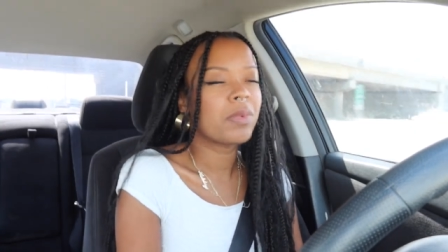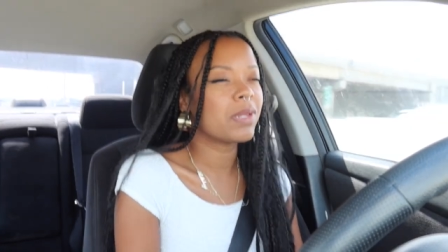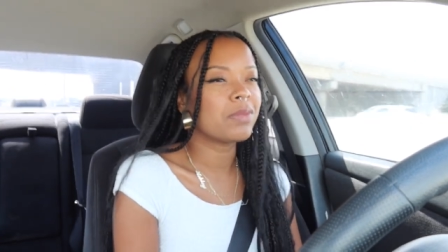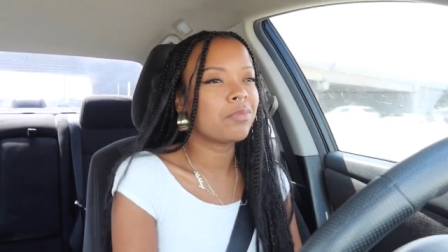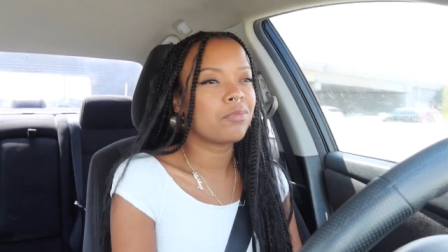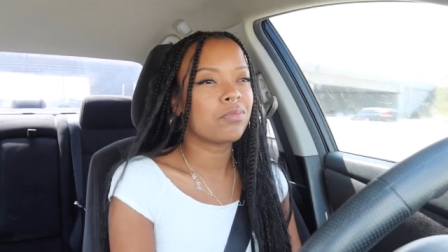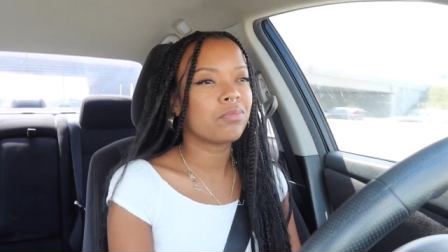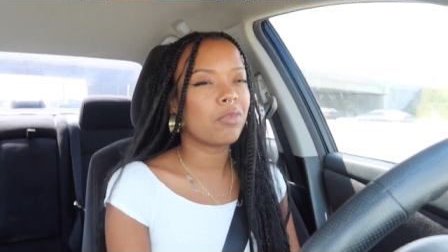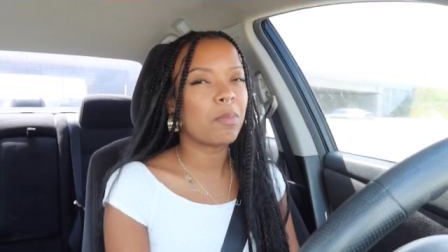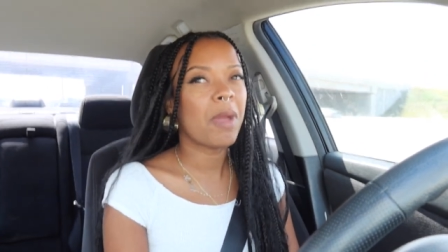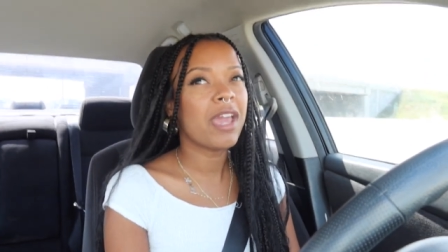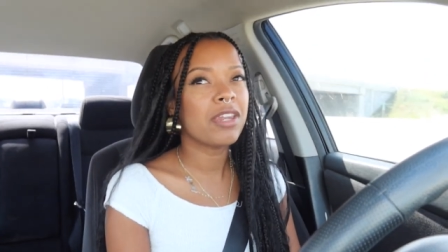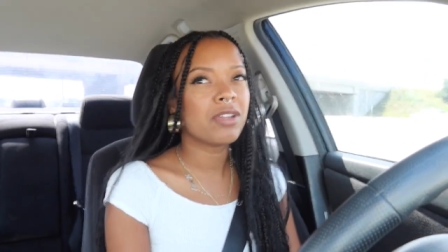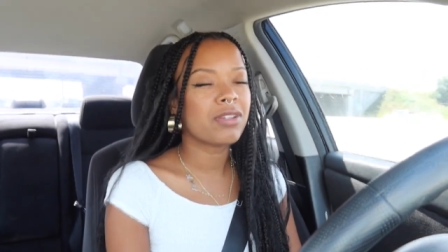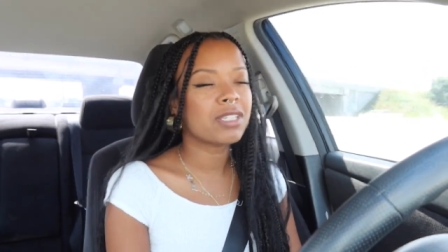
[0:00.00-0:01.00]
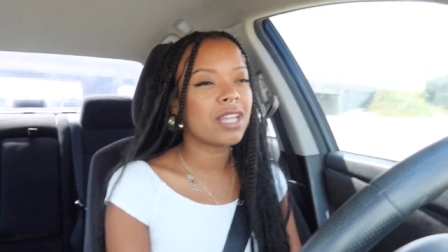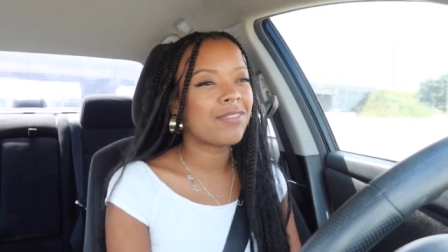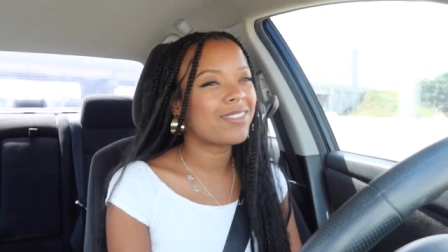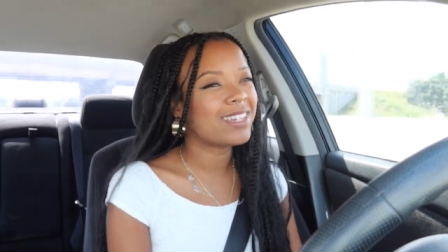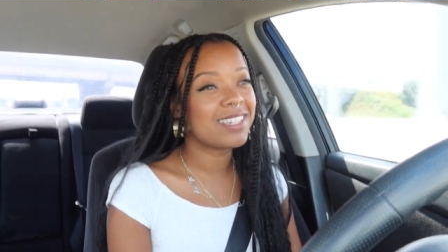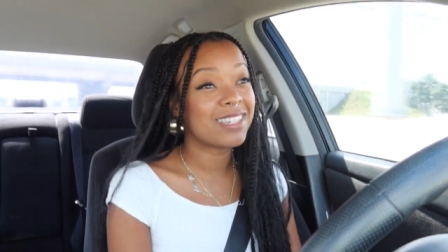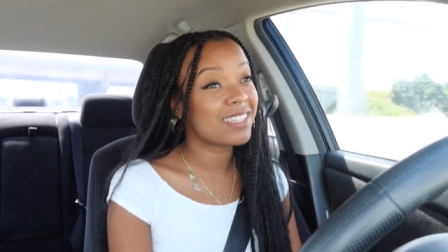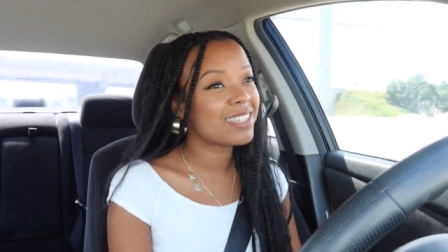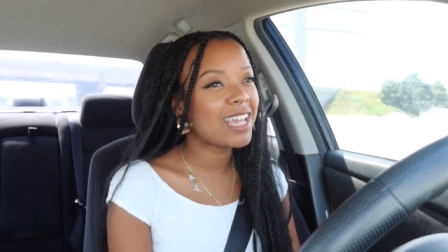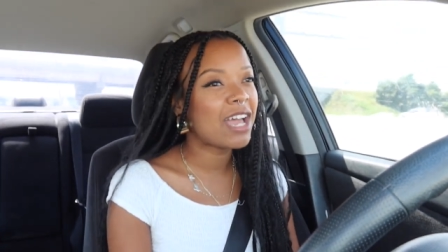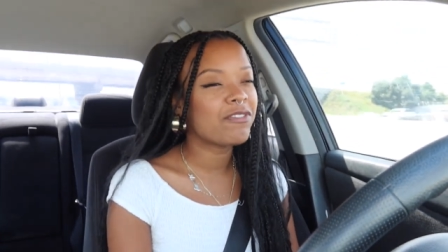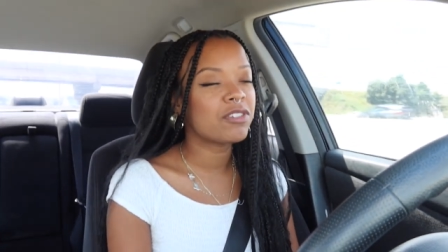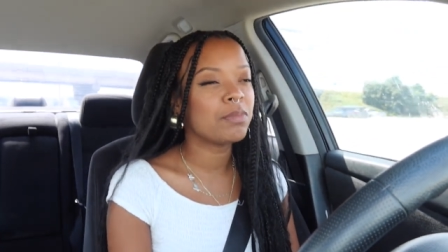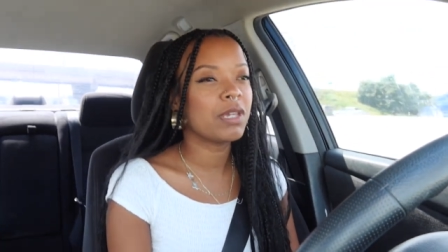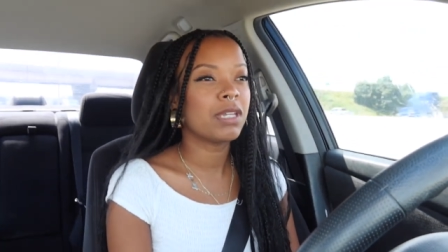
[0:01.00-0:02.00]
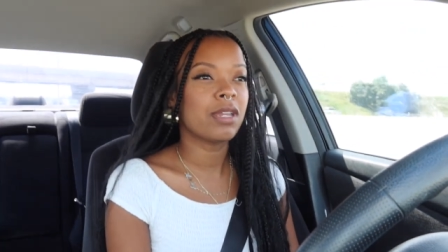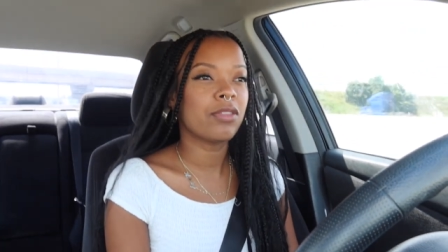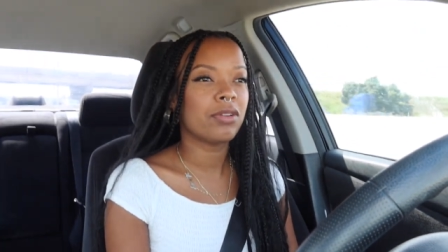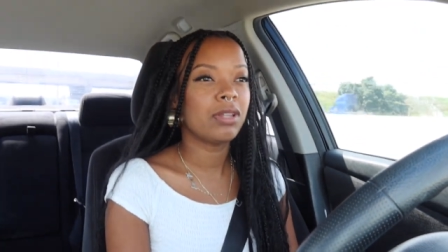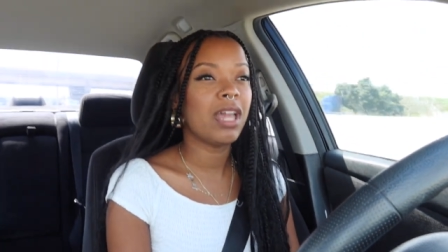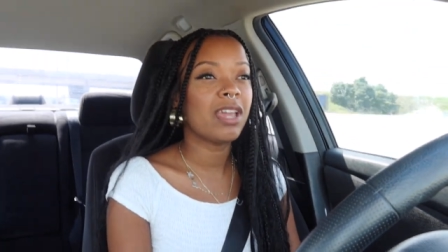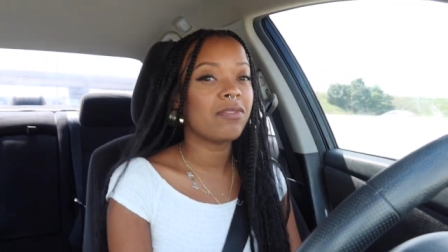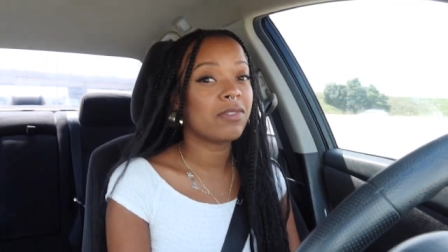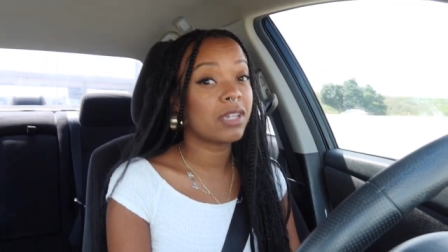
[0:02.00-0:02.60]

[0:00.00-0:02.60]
but reminding yourself that it doesn't have to be another life.